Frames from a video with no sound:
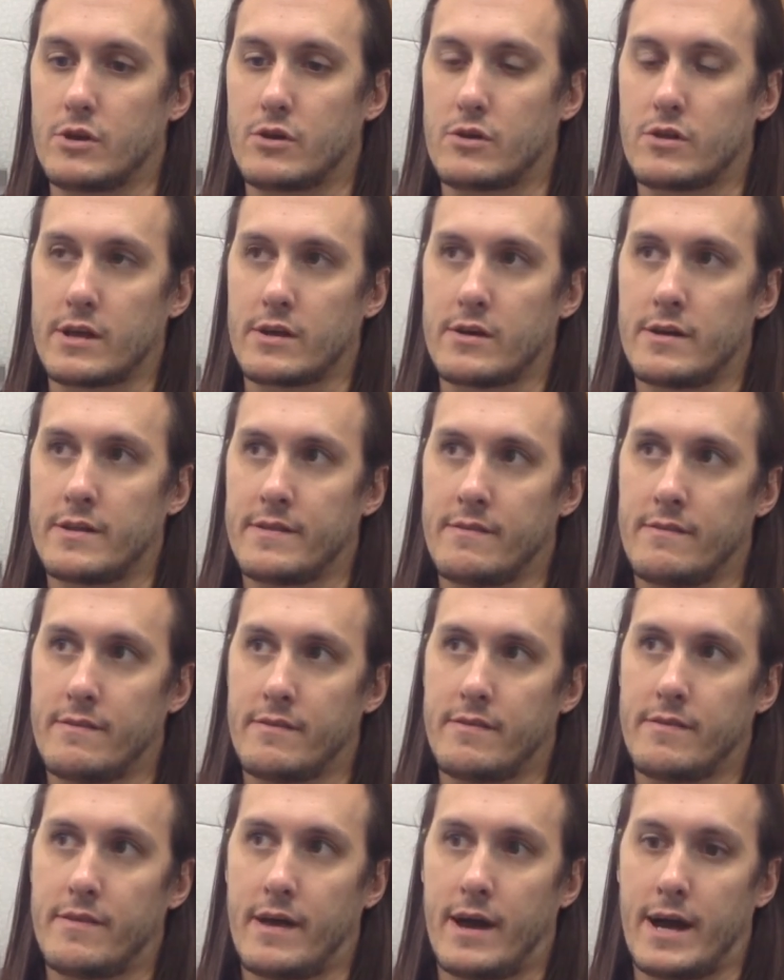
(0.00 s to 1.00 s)
you click on
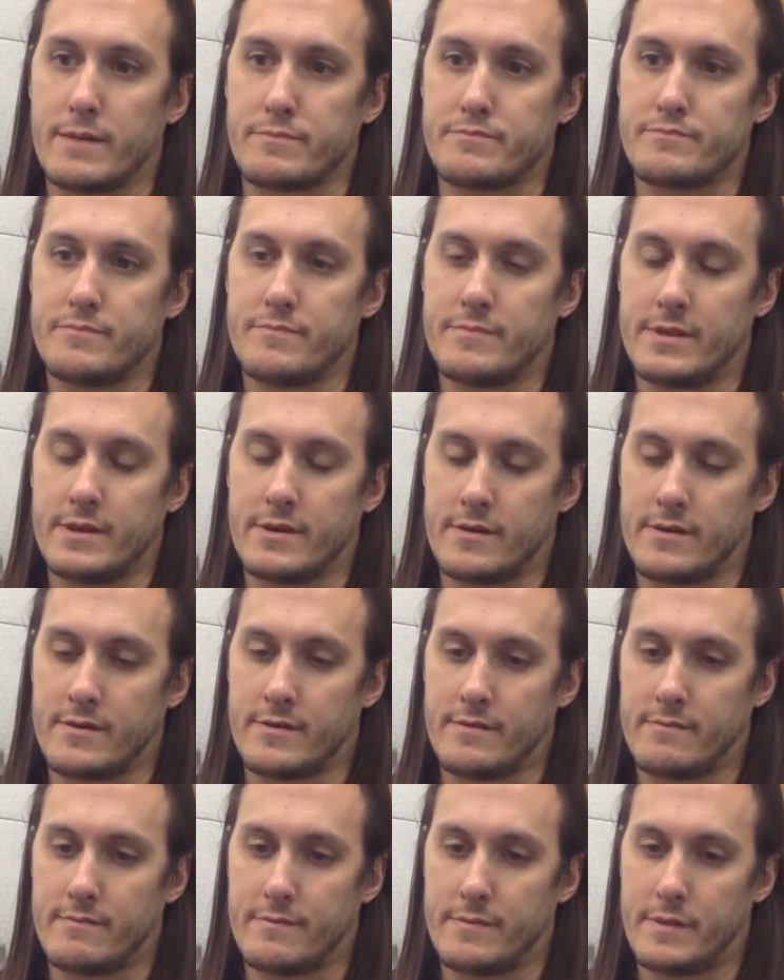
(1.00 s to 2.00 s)

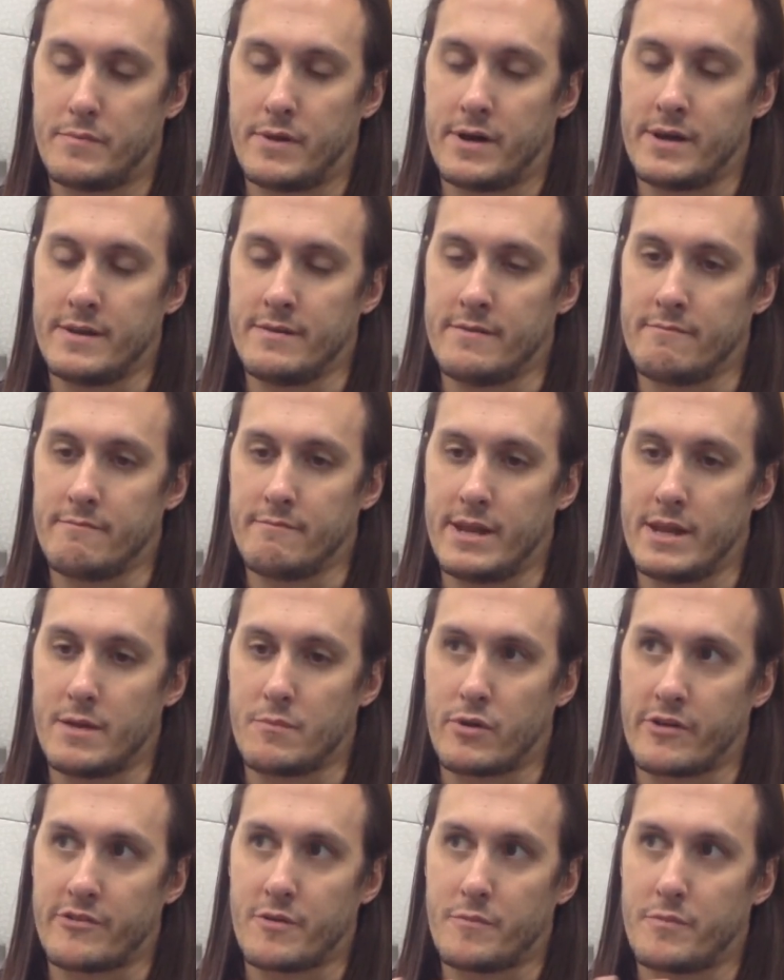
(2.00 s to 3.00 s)
the button, and
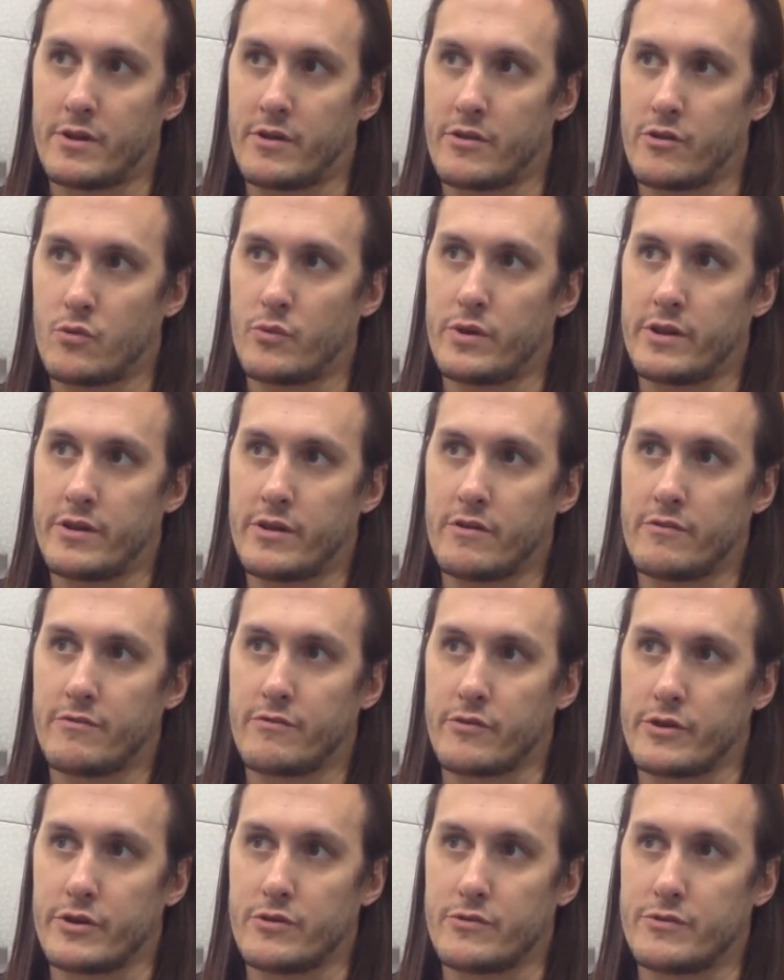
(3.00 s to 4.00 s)
it brings up another window
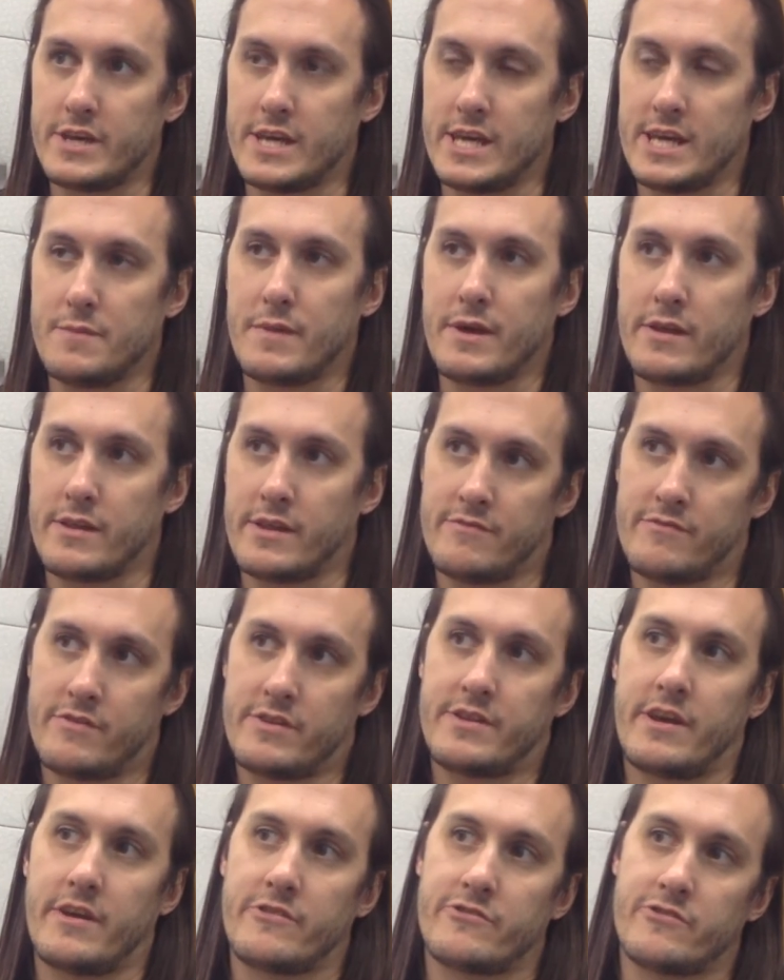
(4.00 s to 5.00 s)
for you to email an
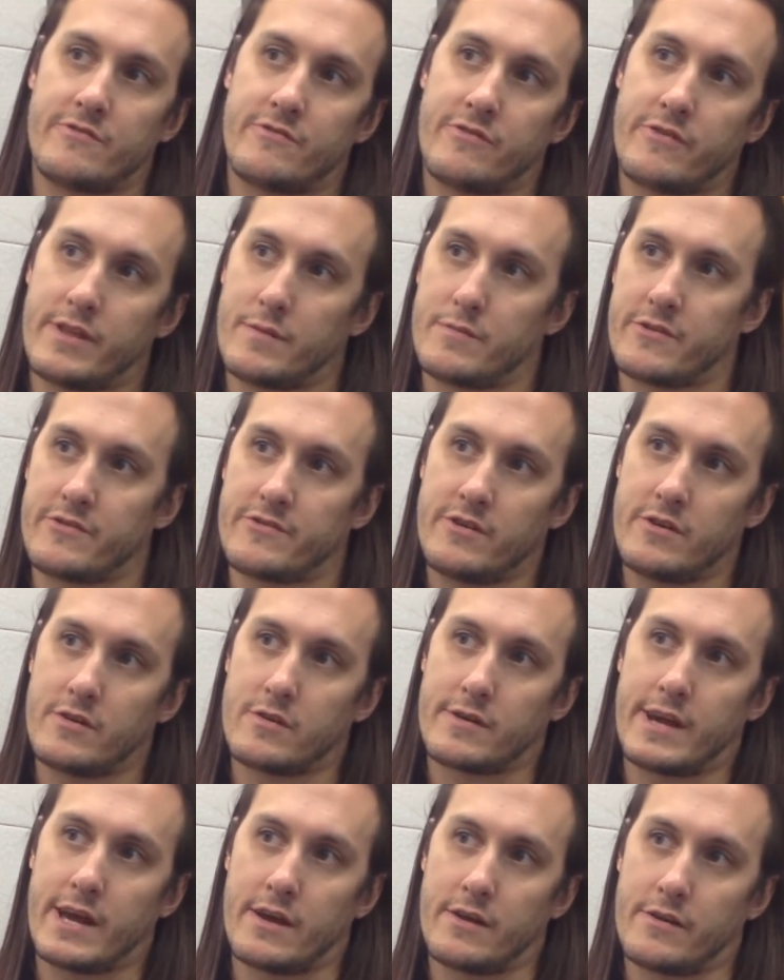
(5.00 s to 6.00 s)
invitation for them to see
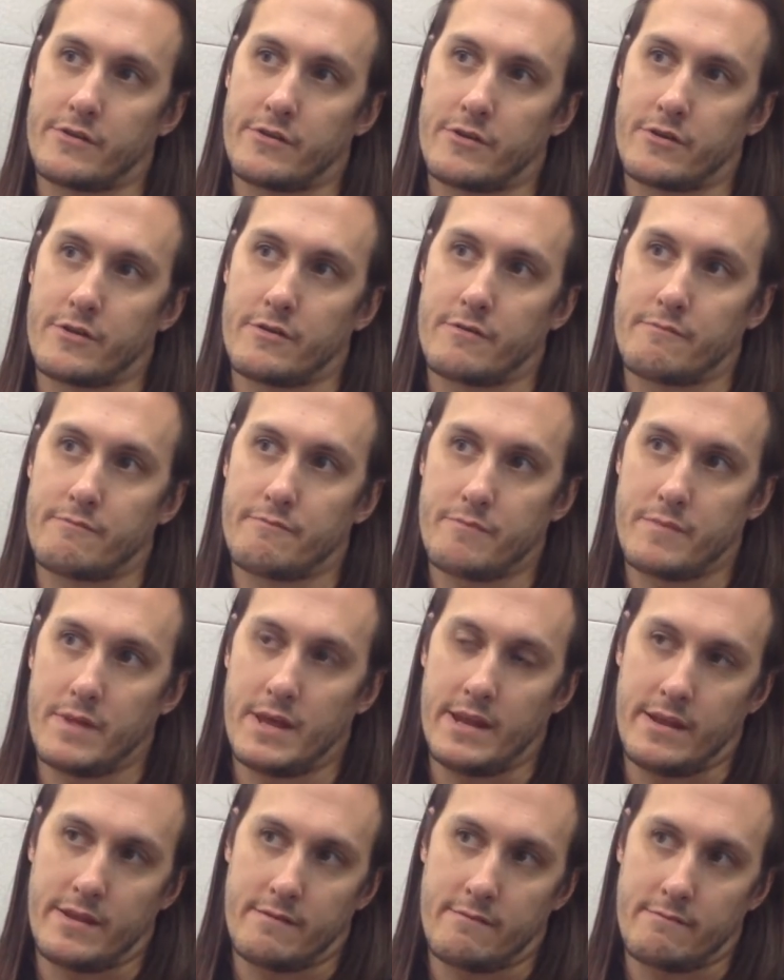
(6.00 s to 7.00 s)
your calendar,
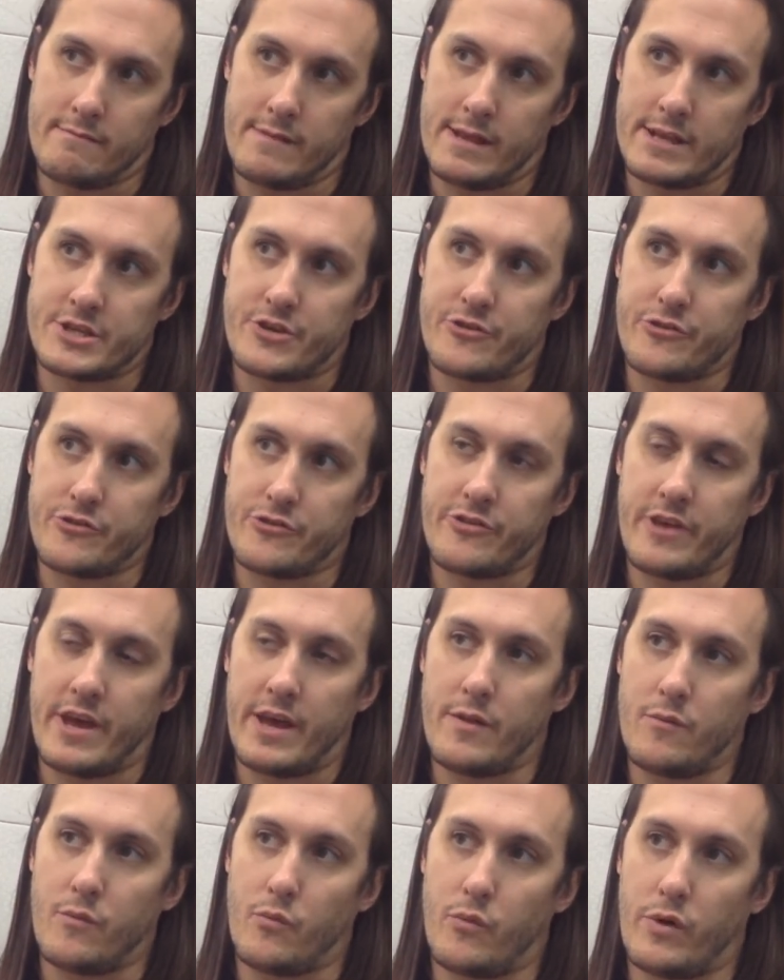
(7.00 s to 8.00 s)
and it lets you
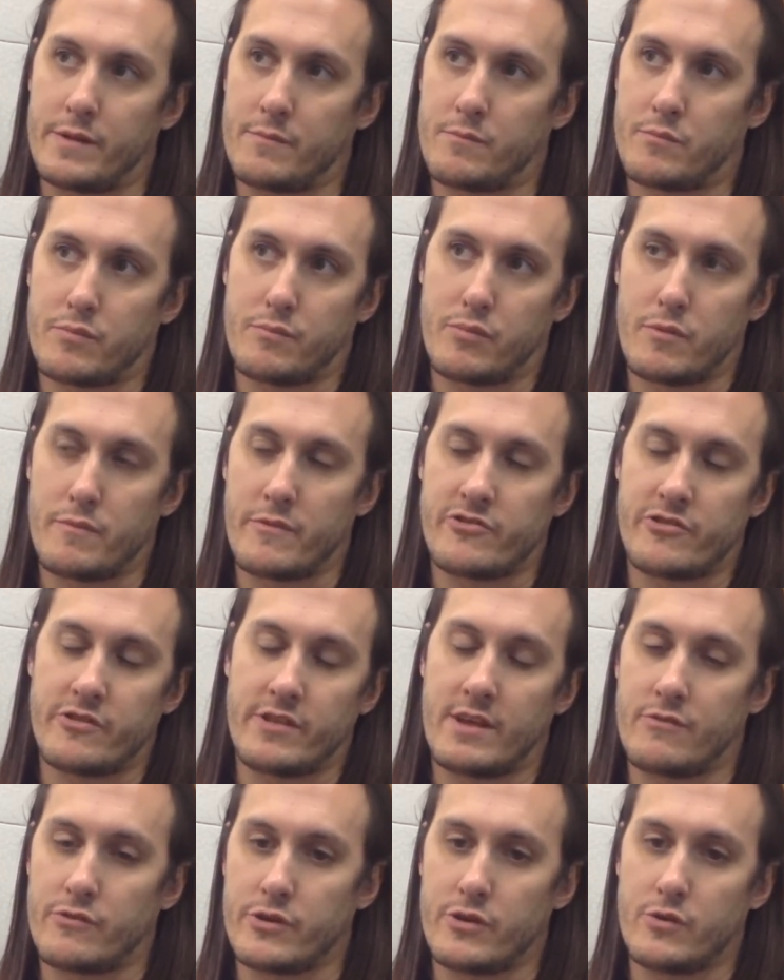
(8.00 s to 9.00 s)
set what
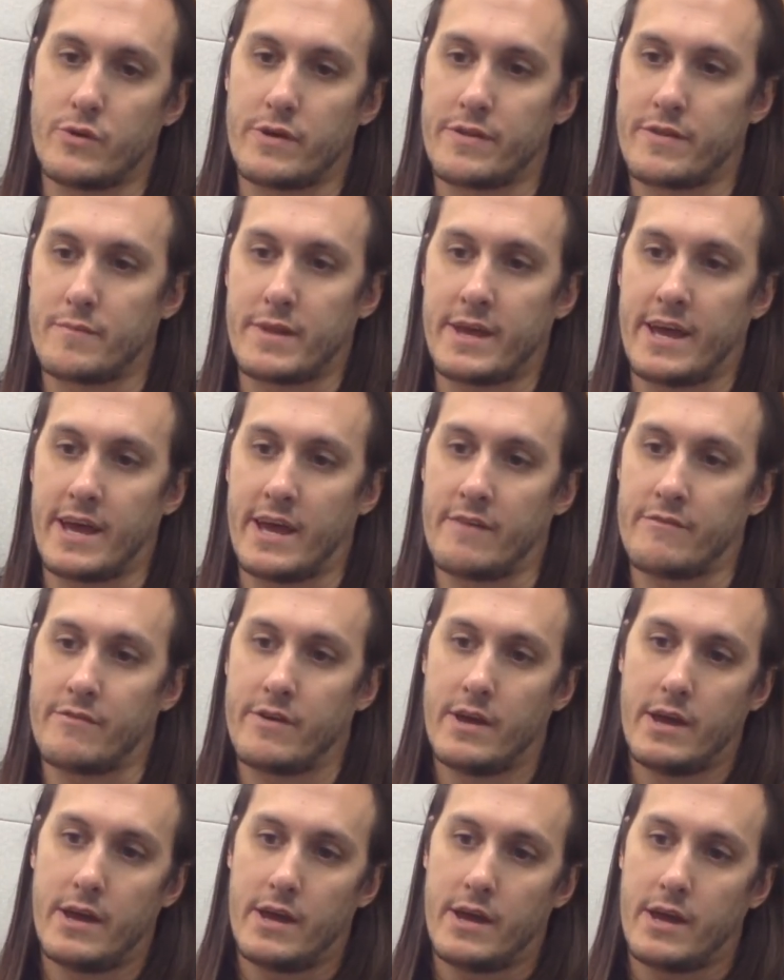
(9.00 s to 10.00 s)
permission level you want them to have.
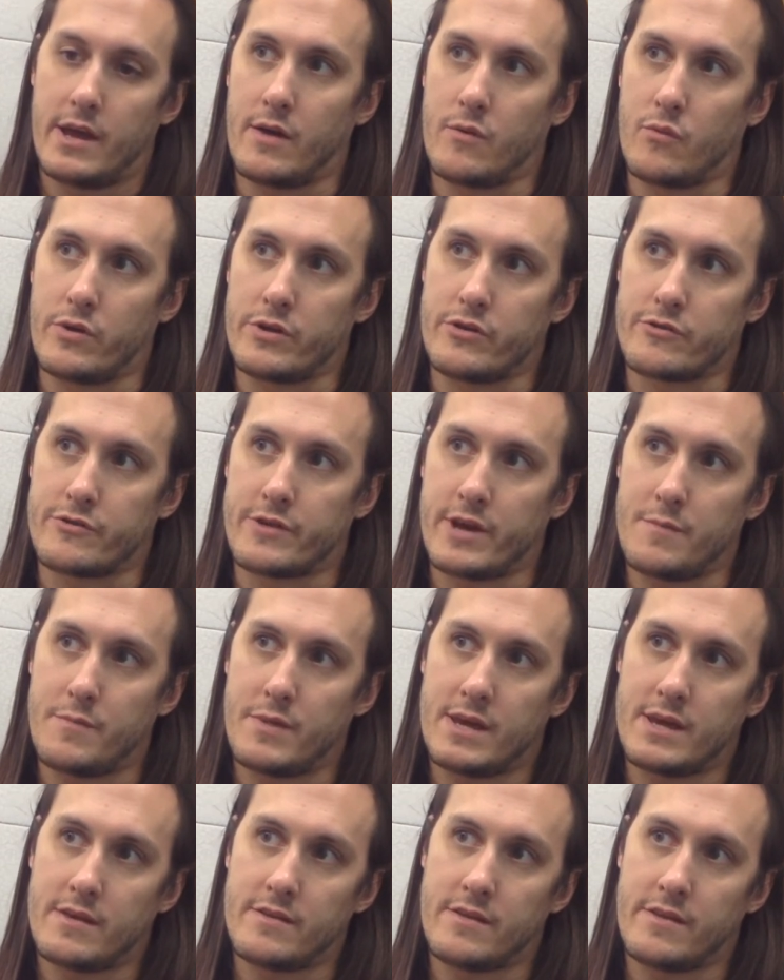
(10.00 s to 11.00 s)
And when you're
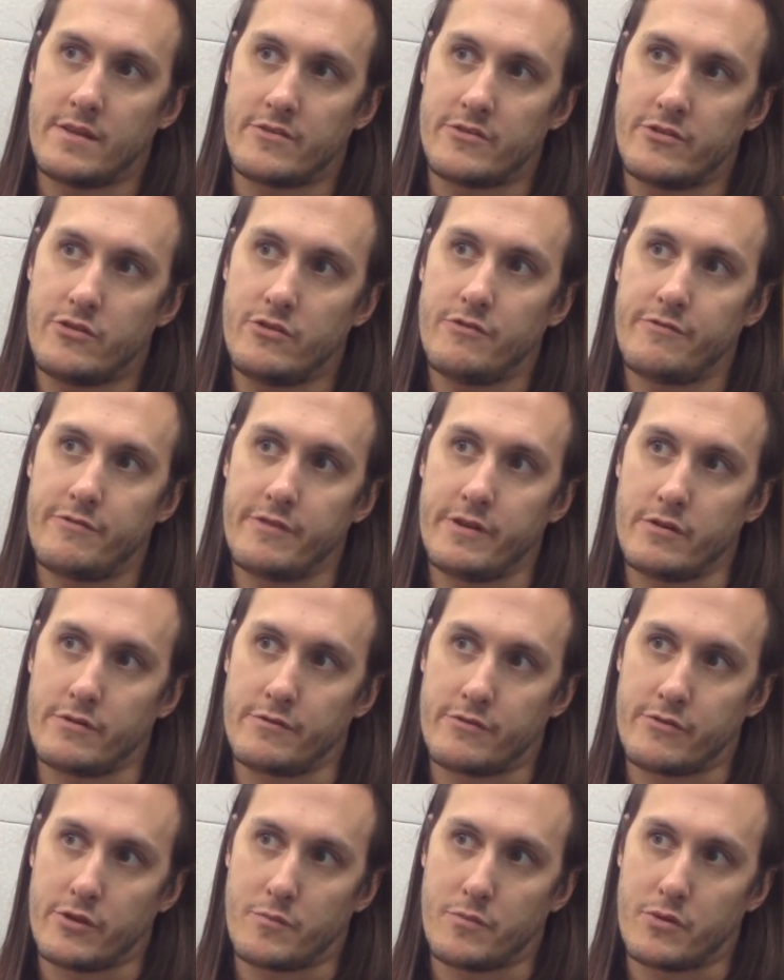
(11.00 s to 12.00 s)
typing in the to
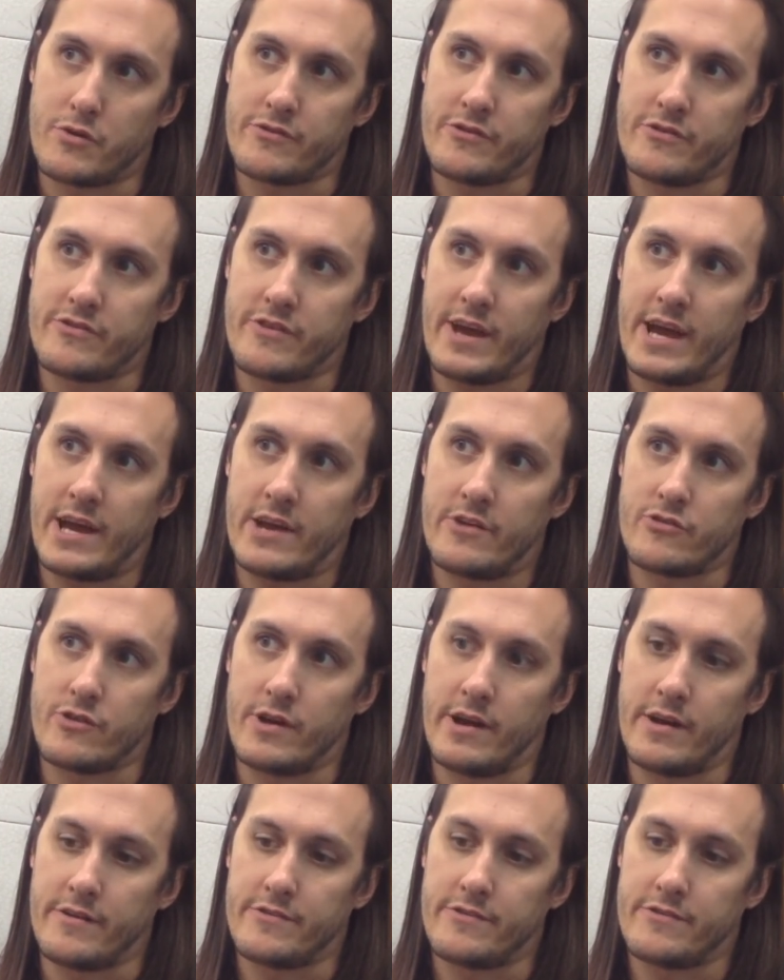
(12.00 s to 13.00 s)
field for the person's
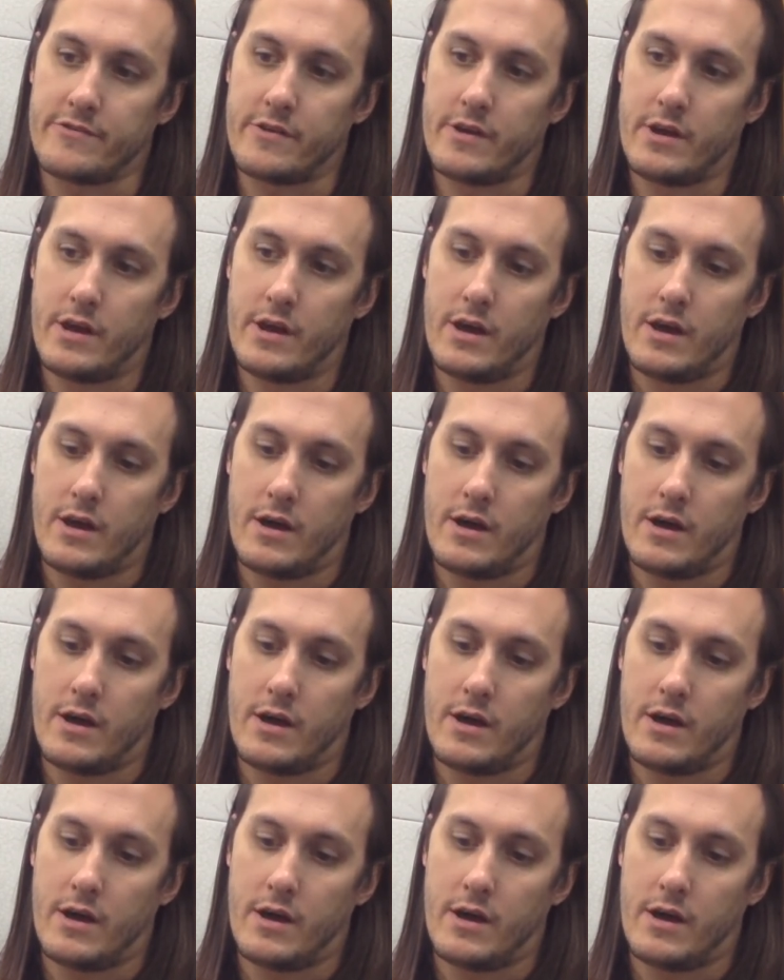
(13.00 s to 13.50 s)
address,